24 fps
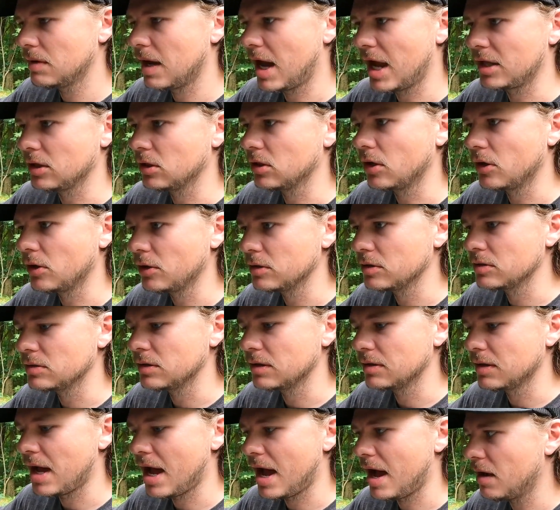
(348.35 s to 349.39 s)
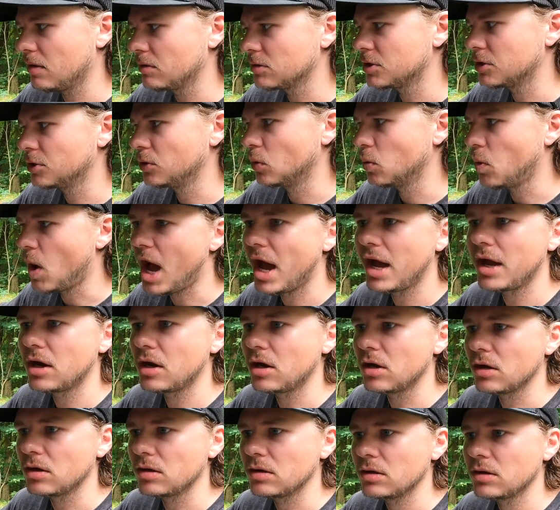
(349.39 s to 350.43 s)
I learned how to
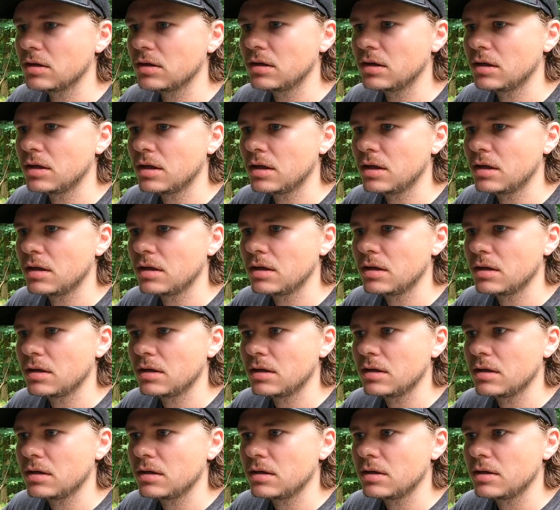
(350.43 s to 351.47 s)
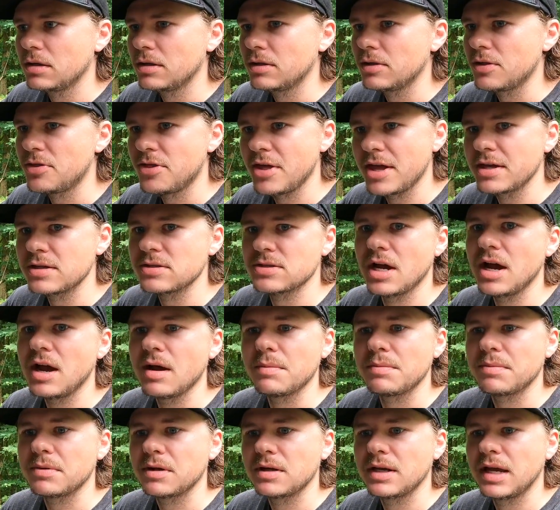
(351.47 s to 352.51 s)
wire things
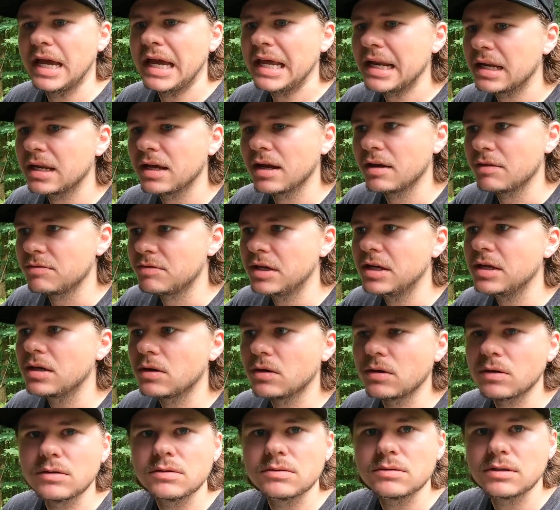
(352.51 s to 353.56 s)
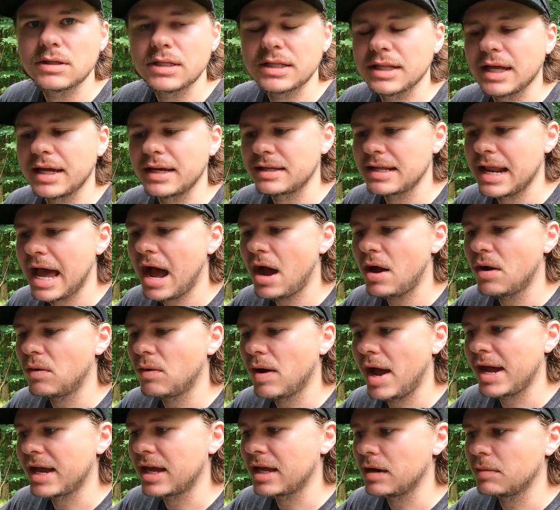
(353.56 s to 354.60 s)
up in a vehicle, and like now
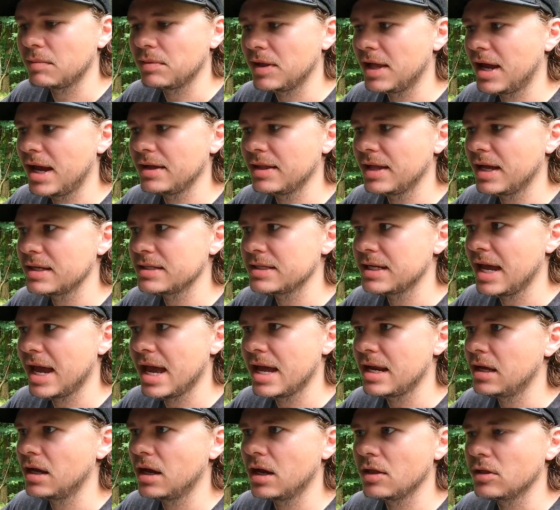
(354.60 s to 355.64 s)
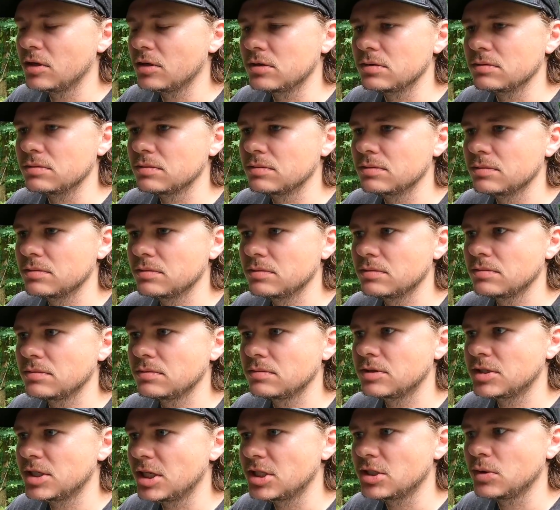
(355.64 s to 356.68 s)
I can apply that to any other
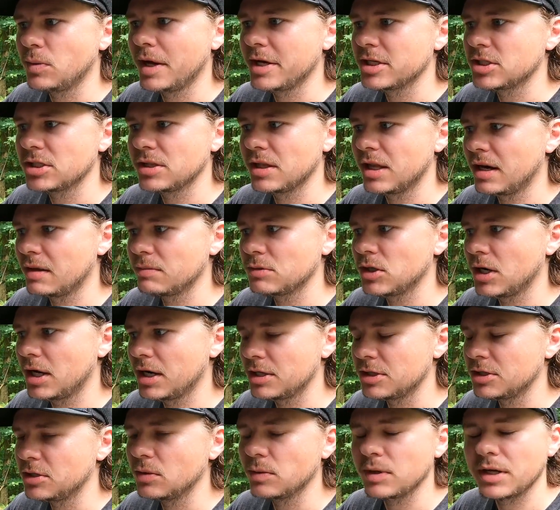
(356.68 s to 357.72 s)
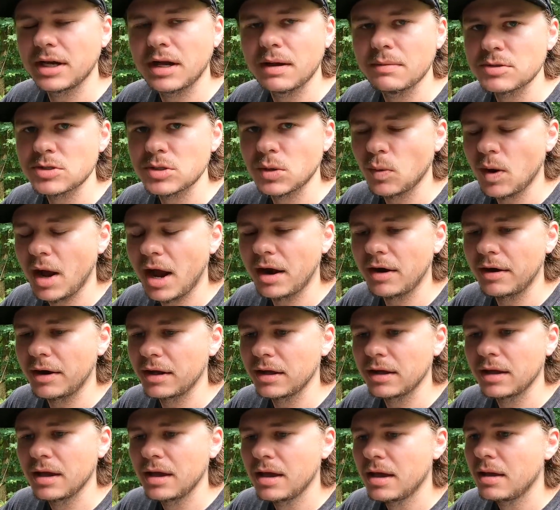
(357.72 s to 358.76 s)
situation that I'm trying to do when it comes to
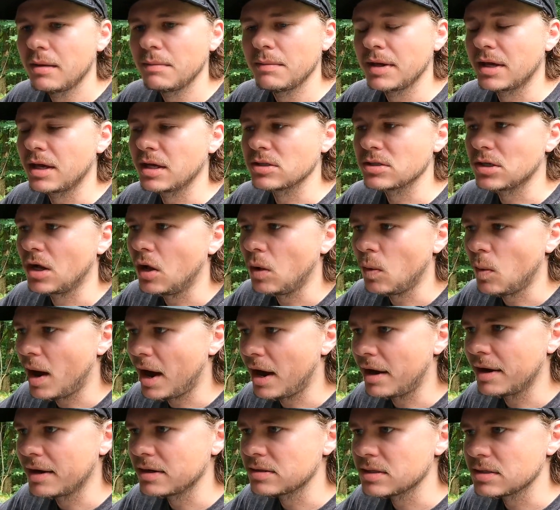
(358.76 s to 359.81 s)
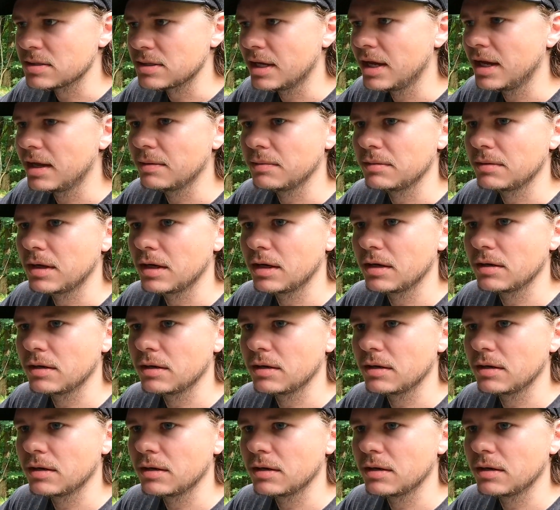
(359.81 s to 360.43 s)
wiring, because all wiring is the same, you